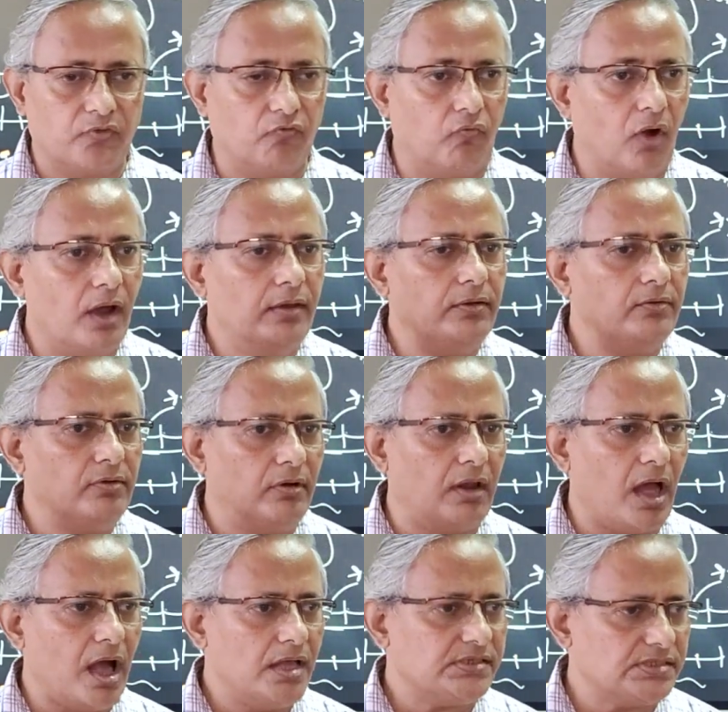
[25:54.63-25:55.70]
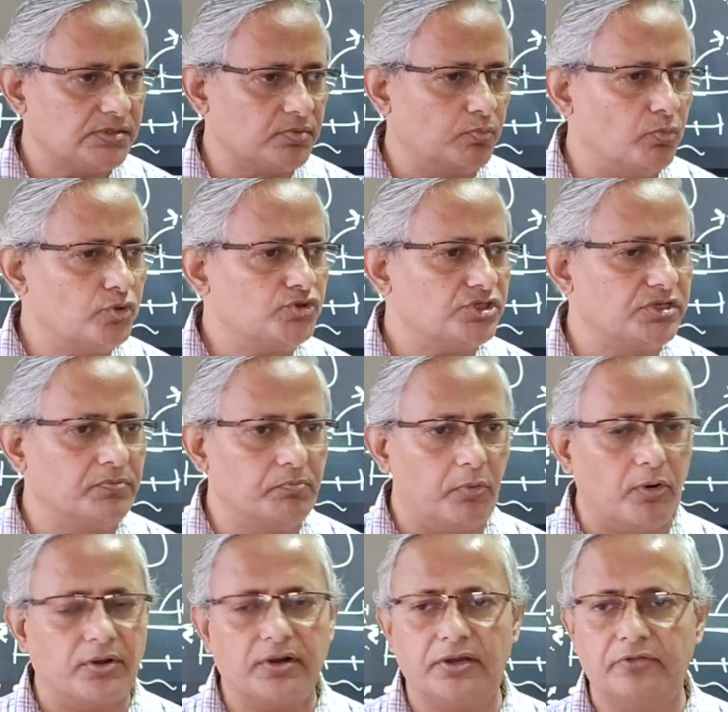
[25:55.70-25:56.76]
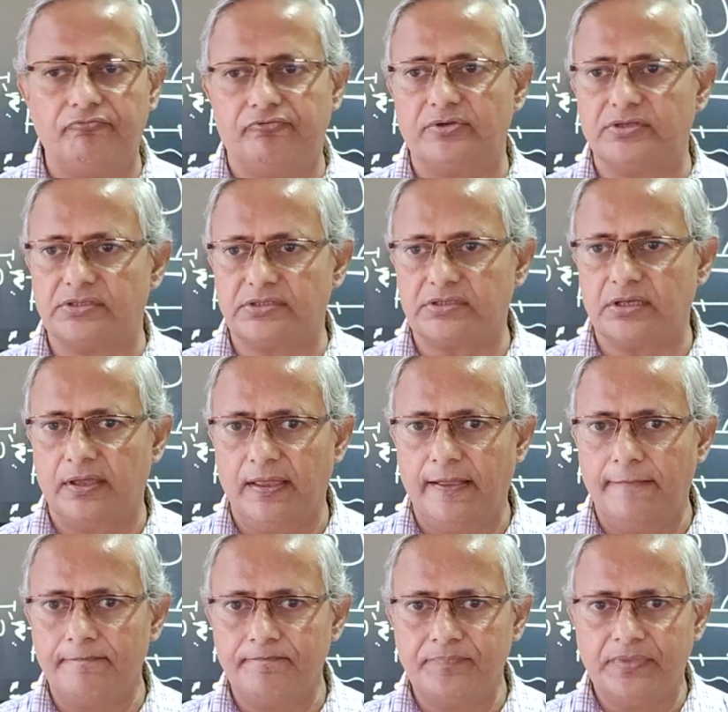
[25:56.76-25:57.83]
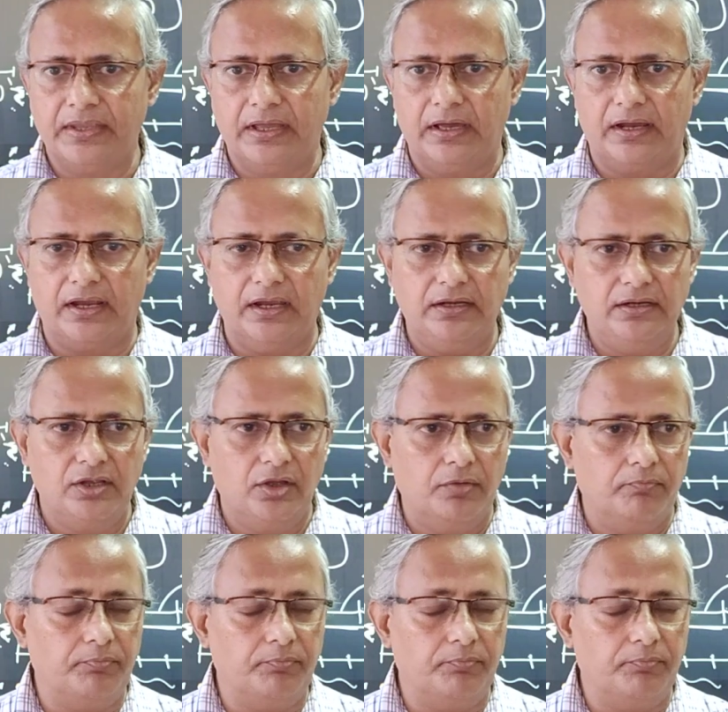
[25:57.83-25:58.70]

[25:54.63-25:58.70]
One last most important difference, right?